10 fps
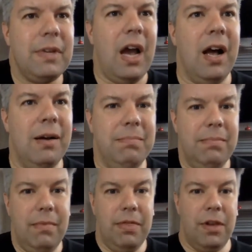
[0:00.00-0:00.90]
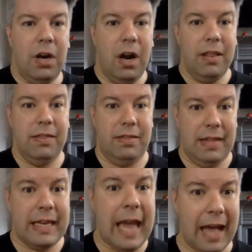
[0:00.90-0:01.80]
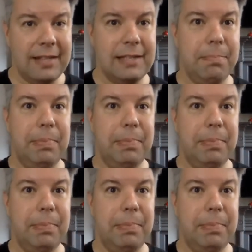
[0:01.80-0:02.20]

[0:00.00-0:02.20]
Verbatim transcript: Um, they're the cats,